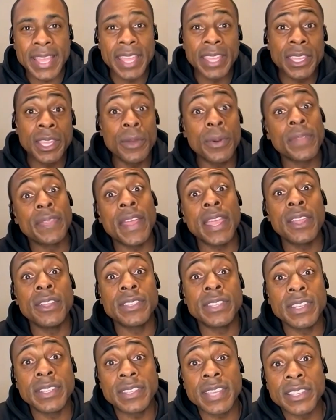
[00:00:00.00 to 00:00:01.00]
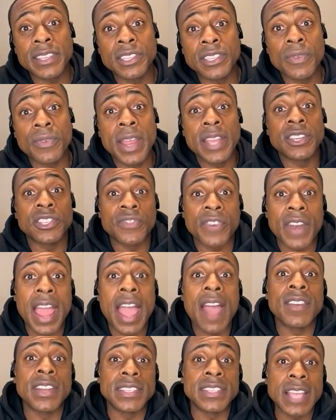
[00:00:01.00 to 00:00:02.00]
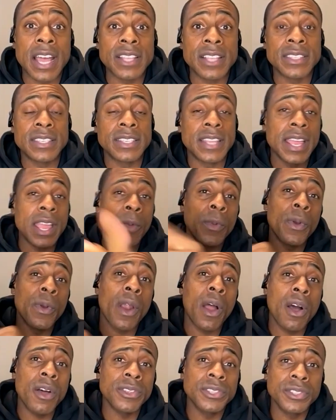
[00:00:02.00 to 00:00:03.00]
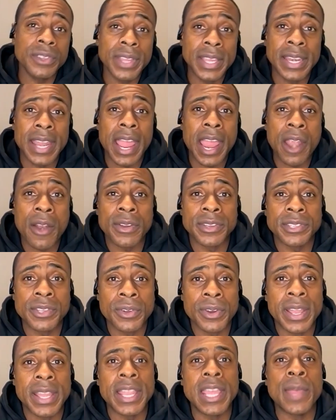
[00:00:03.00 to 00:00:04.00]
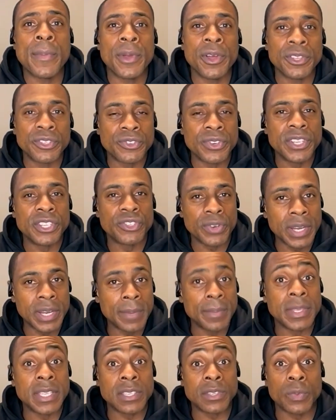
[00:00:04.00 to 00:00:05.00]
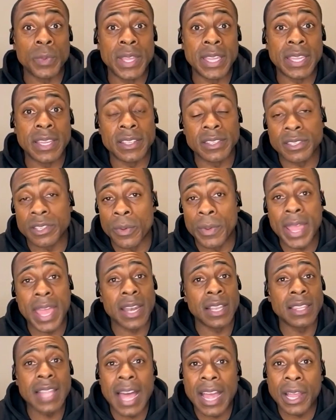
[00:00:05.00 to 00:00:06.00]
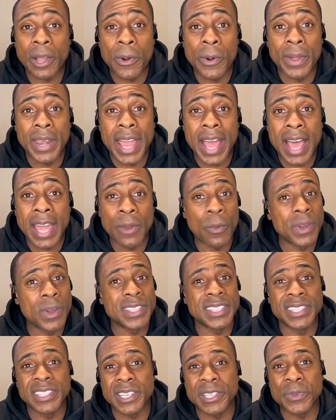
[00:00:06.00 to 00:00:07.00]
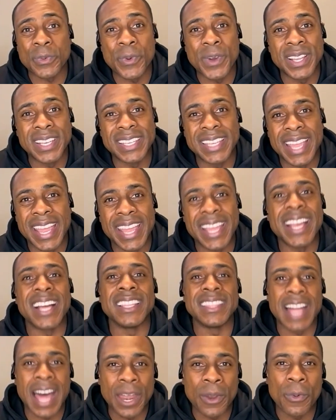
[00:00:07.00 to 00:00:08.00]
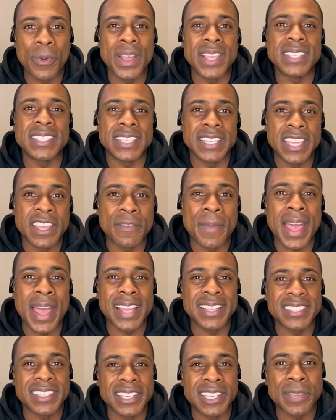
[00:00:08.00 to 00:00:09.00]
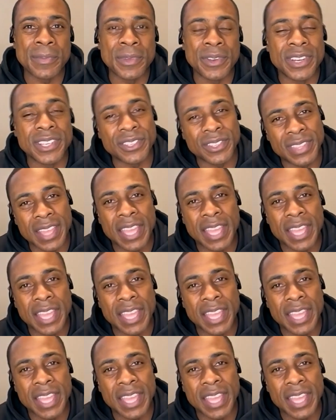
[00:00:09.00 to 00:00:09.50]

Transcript: Thank you. And thank you to the Texas Rangers for having us out today. And we were also in Arizona at MLG Dream this weekend. So we had a lot going on. It wasn't just one day, a lot of ways to give back to the community.